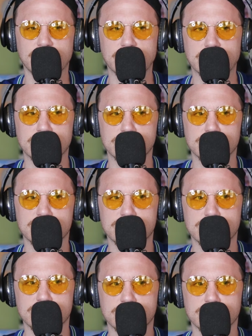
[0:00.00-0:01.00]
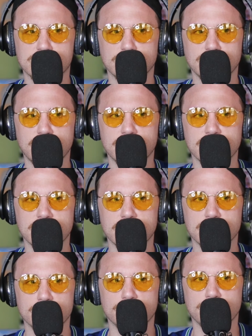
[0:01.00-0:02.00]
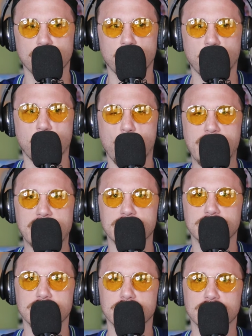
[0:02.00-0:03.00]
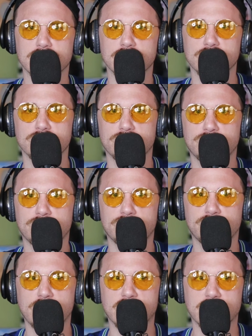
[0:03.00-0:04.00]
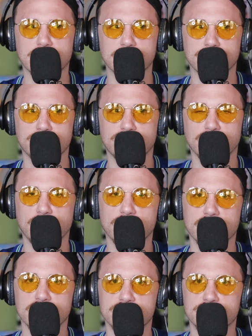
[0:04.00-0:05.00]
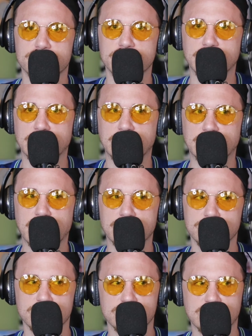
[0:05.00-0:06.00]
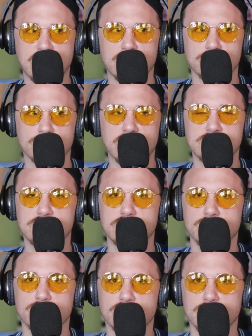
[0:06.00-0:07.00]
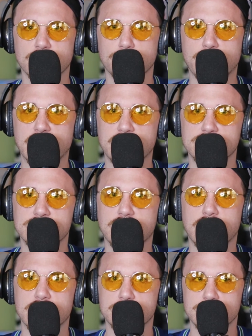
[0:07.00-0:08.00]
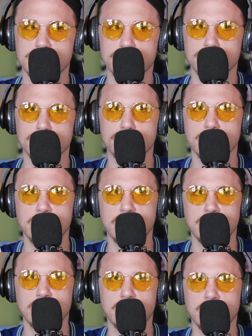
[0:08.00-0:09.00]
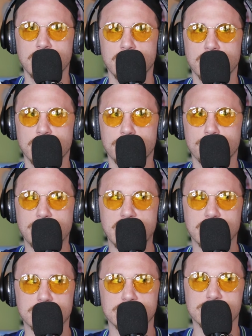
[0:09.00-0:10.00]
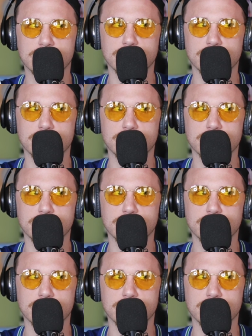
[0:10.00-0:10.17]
like slutty, wet, fucking Florida chick that just got arrested with no pants on to, man, this